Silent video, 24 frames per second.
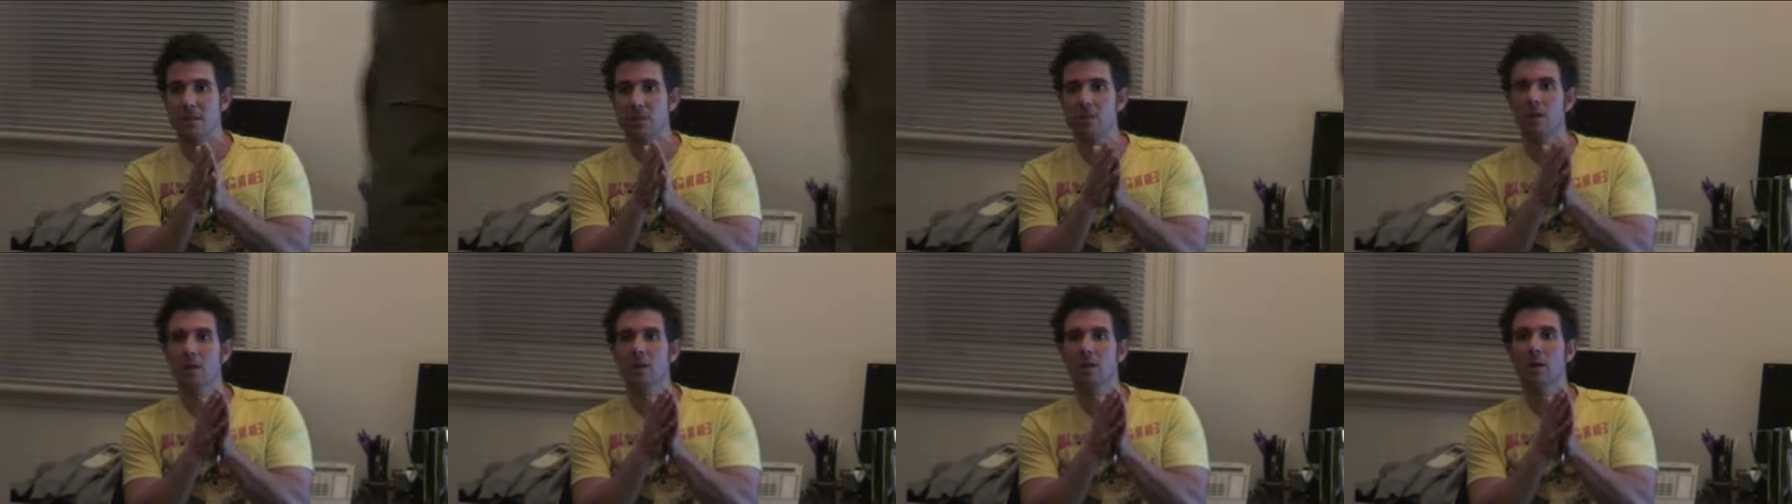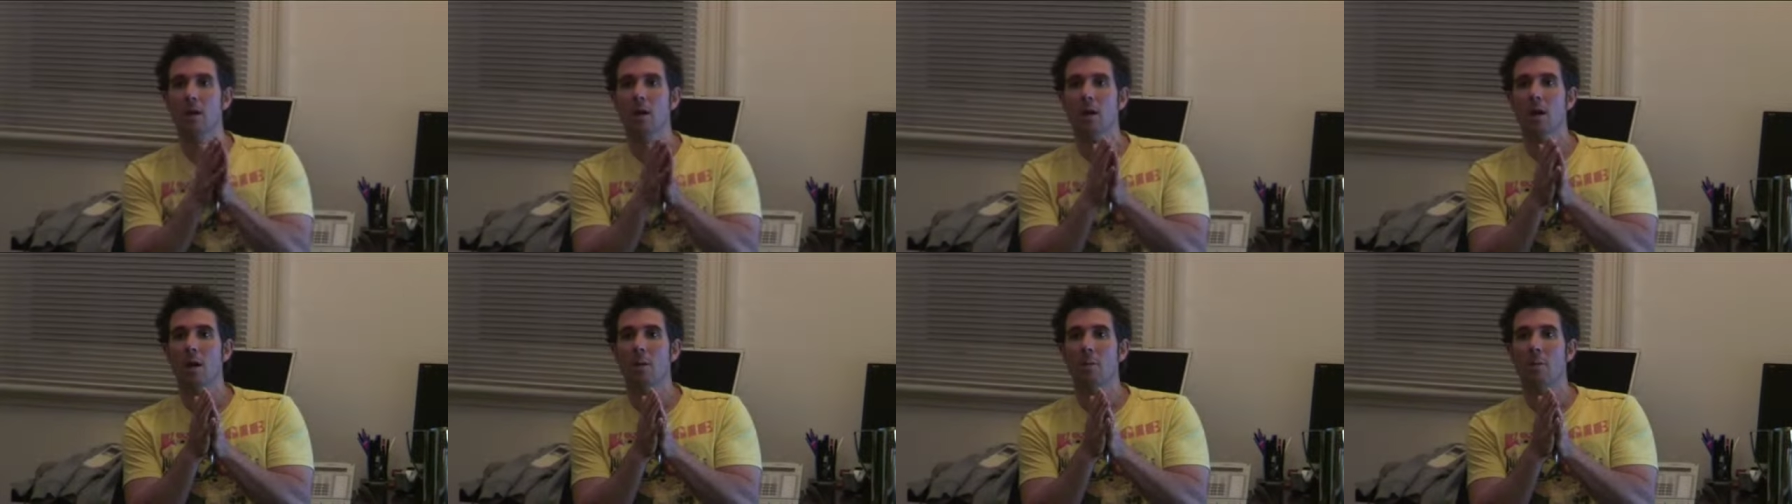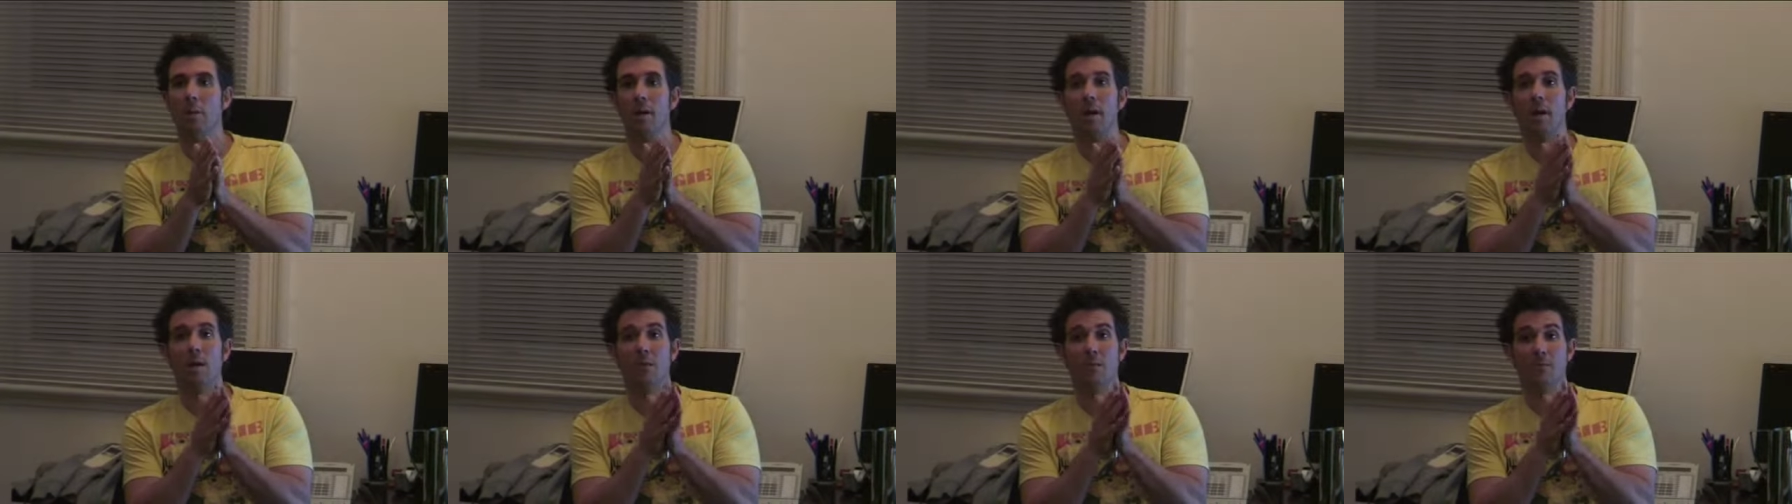go,
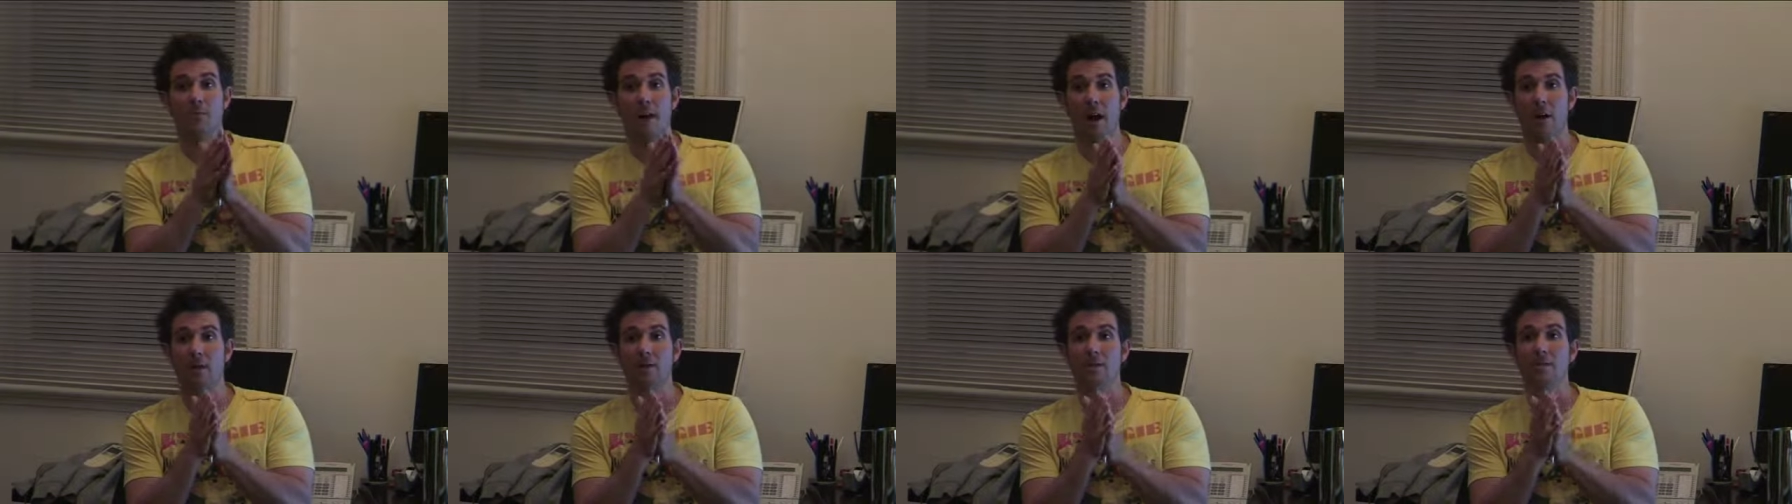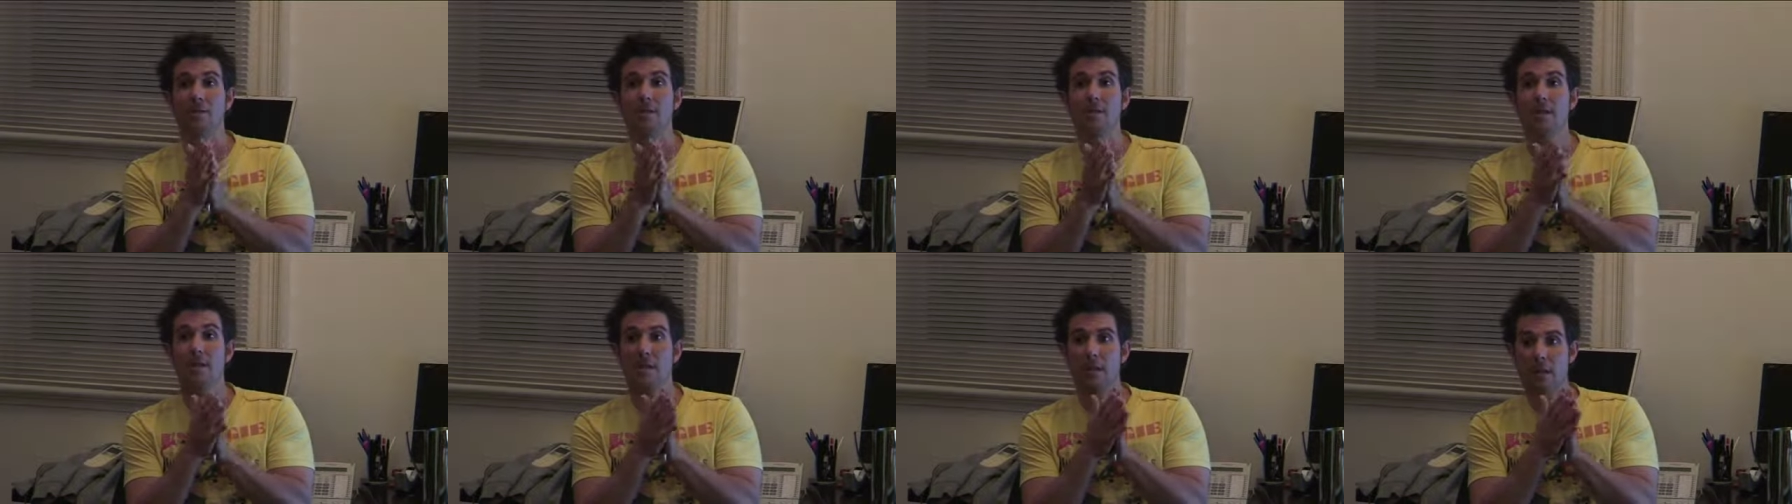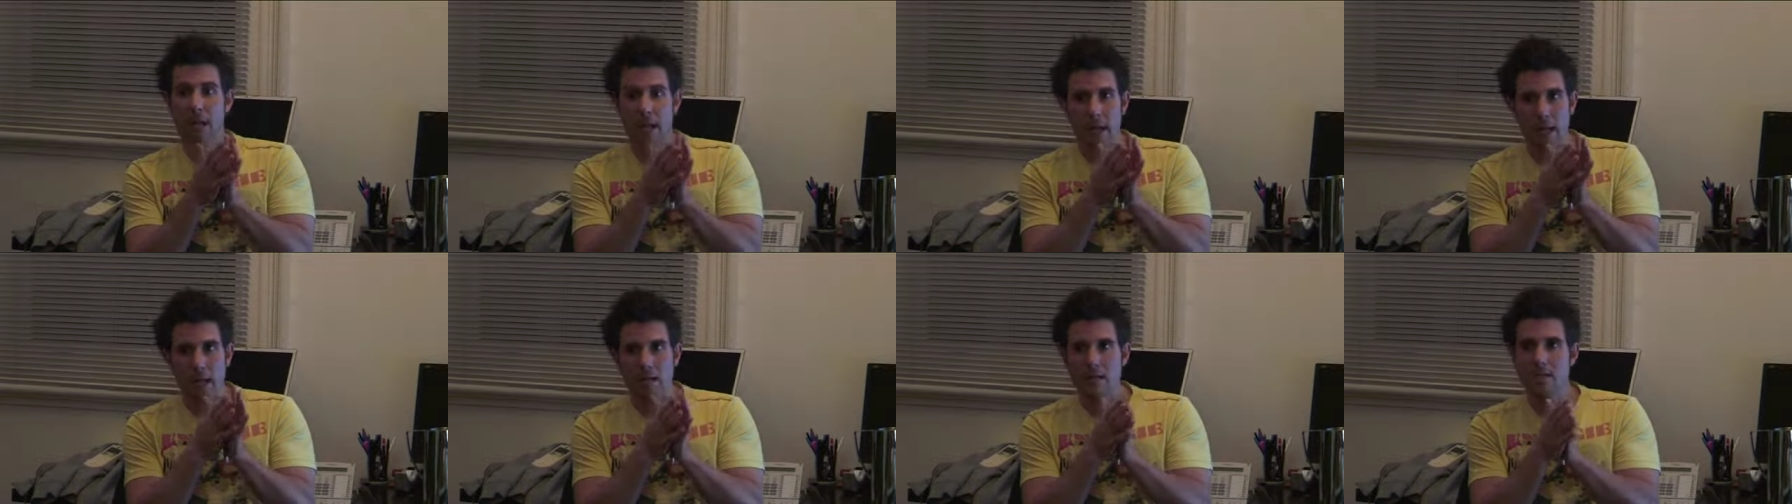but as far as
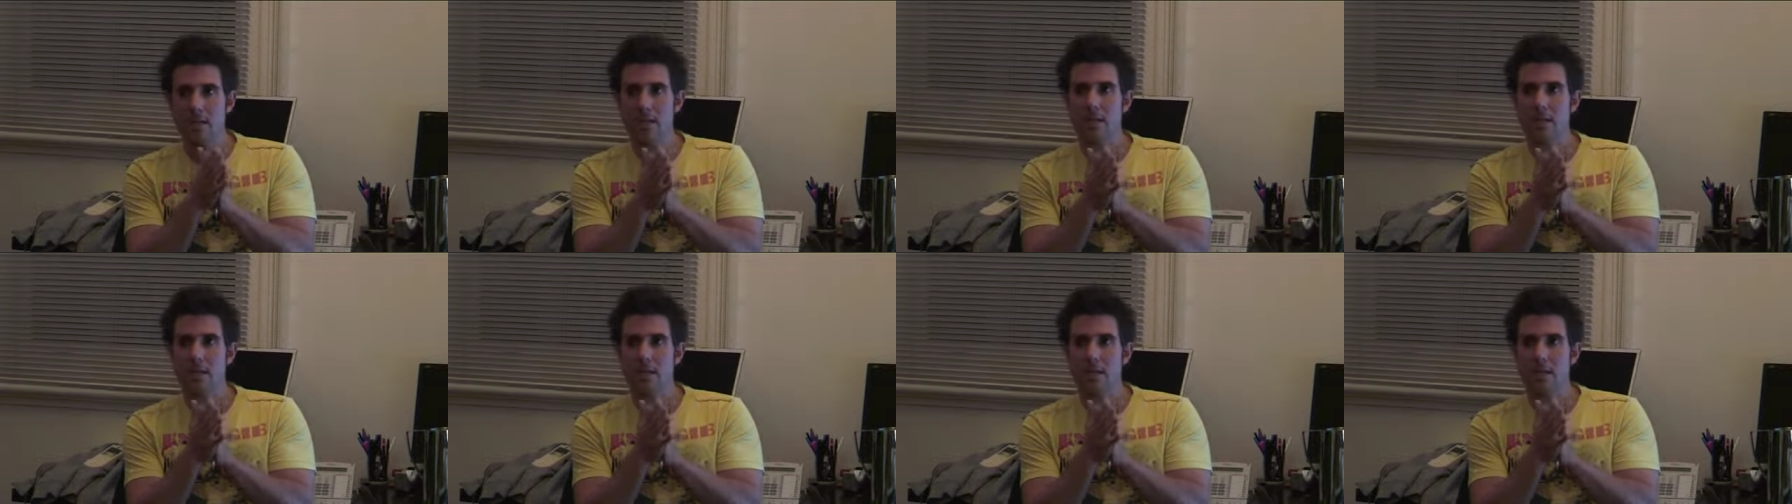keying